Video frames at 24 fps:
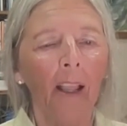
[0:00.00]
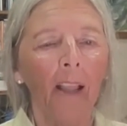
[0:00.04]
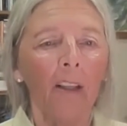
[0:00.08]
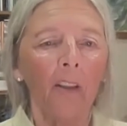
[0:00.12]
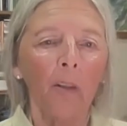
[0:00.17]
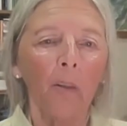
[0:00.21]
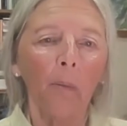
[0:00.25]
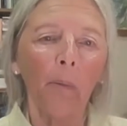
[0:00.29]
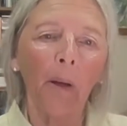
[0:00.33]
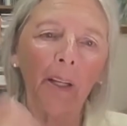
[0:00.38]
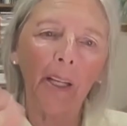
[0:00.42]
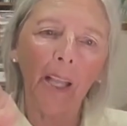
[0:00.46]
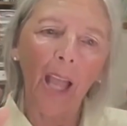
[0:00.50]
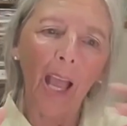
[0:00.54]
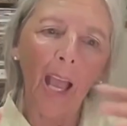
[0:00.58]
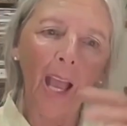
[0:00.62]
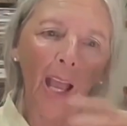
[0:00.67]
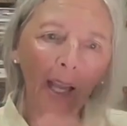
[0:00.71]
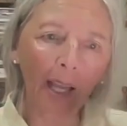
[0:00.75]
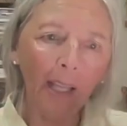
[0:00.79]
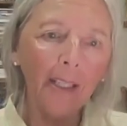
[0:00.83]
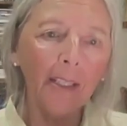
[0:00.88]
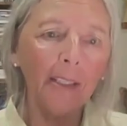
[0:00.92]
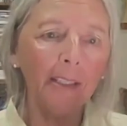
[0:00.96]
It's about
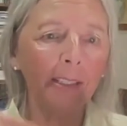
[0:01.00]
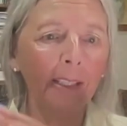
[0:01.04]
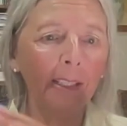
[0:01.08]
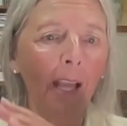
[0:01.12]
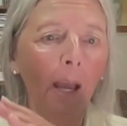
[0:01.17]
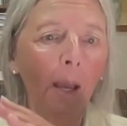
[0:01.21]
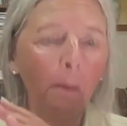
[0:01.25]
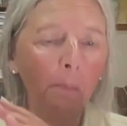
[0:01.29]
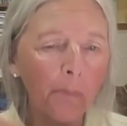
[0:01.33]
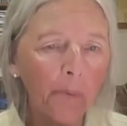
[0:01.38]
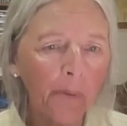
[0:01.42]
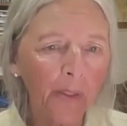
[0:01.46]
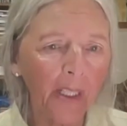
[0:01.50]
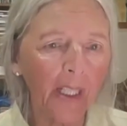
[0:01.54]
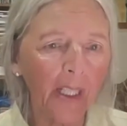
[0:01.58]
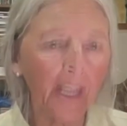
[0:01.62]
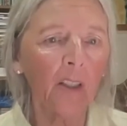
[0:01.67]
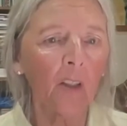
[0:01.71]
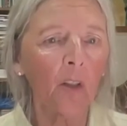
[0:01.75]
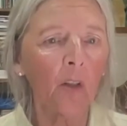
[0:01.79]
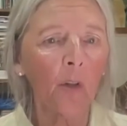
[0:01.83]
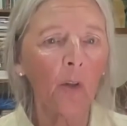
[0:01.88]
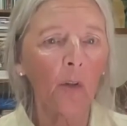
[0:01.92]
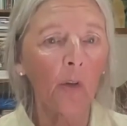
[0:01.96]

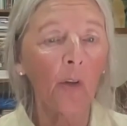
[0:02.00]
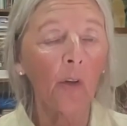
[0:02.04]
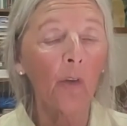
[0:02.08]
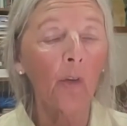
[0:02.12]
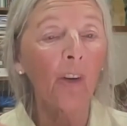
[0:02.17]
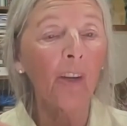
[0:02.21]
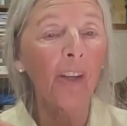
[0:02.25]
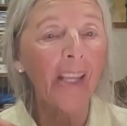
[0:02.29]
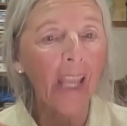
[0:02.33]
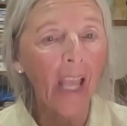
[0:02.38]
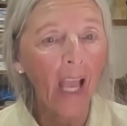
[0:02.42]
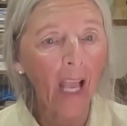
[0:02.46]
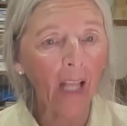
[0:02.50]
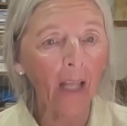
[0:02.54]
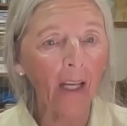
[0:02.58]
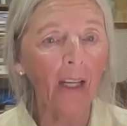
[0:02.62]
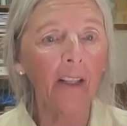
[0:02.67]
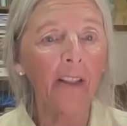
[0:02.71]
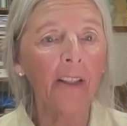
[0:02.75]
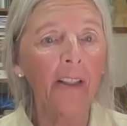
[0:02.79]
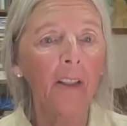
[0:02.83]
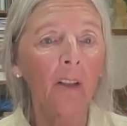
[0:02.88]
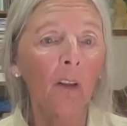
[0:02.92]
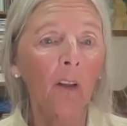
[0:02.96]
adapting to the
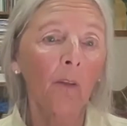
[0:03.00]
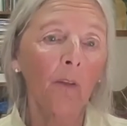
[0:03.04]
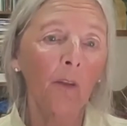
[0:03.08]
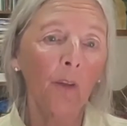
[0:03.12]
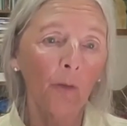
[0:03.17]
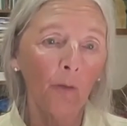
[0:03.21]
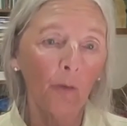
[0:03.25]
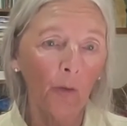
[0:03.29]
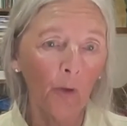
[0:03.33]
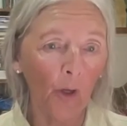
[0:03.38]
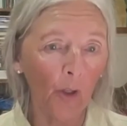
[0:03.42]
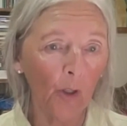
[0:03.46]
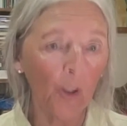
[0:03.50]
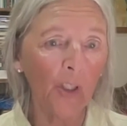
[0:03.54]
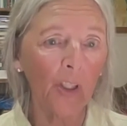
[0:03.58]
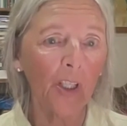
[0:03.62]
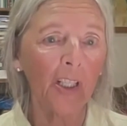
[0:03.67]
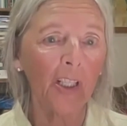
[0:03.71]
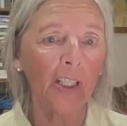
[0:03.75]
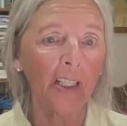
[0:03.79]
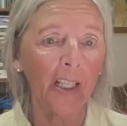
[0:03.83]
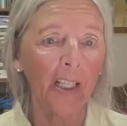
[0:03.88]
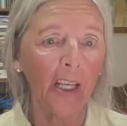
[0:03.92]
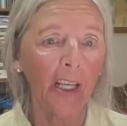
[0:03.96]
reality of
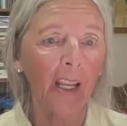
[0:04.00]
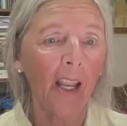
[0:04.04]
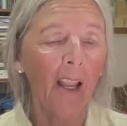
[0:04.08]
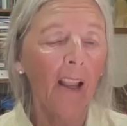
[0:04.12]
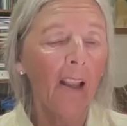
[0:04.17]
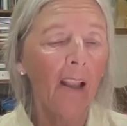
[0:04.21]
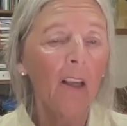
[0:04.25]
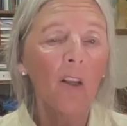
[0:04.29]
diversity.